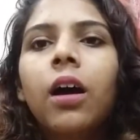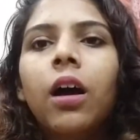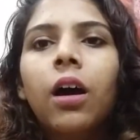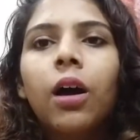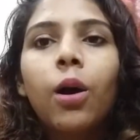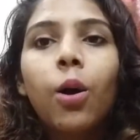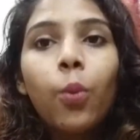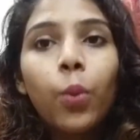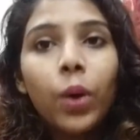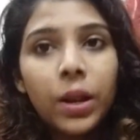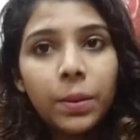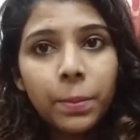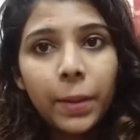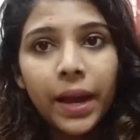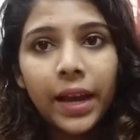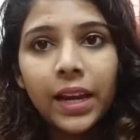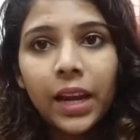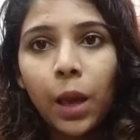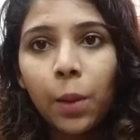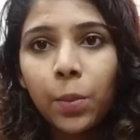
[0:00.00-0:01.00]
Well,
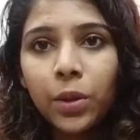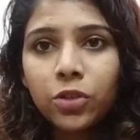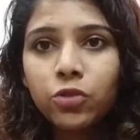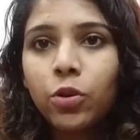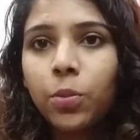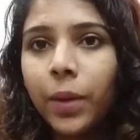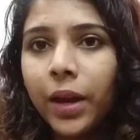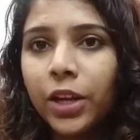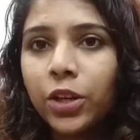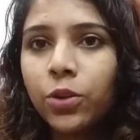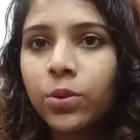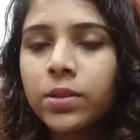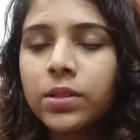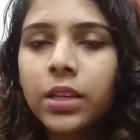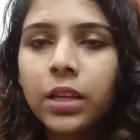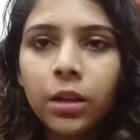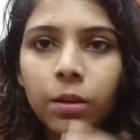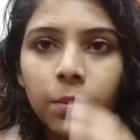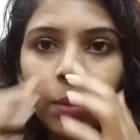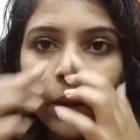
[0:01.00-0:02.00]
mine, I must remind you, is a
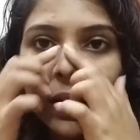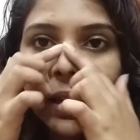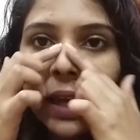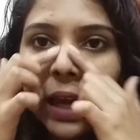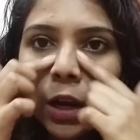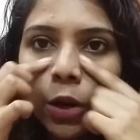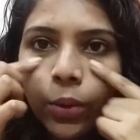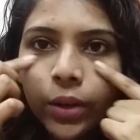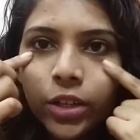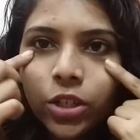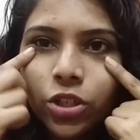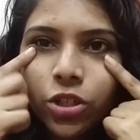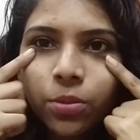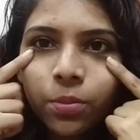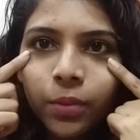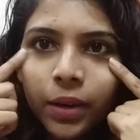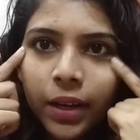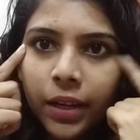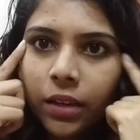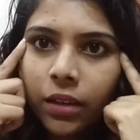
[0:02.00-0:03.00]
little bit yellowish.
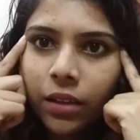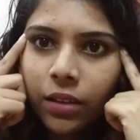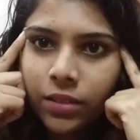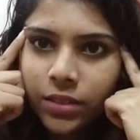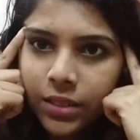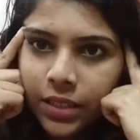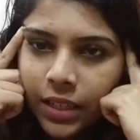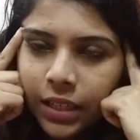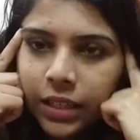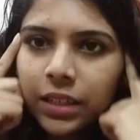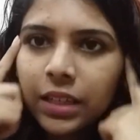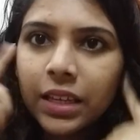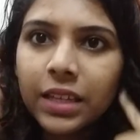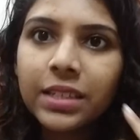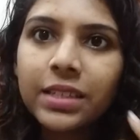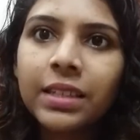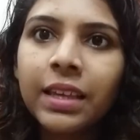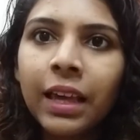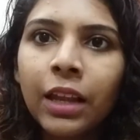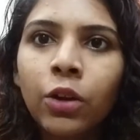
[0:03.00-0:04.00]
My skin
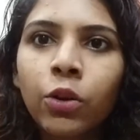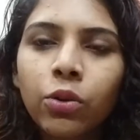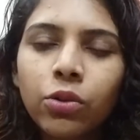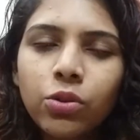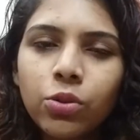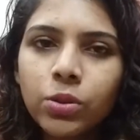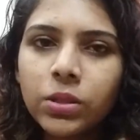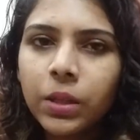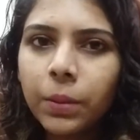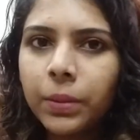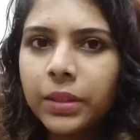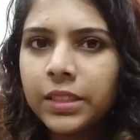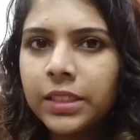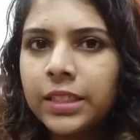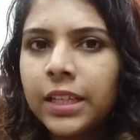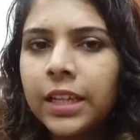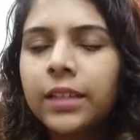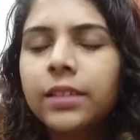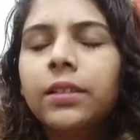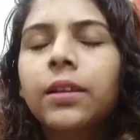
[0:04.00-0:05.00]
is yellow to some
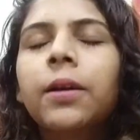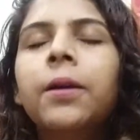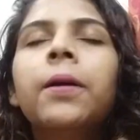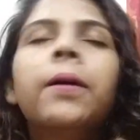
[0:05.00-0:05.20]
extent.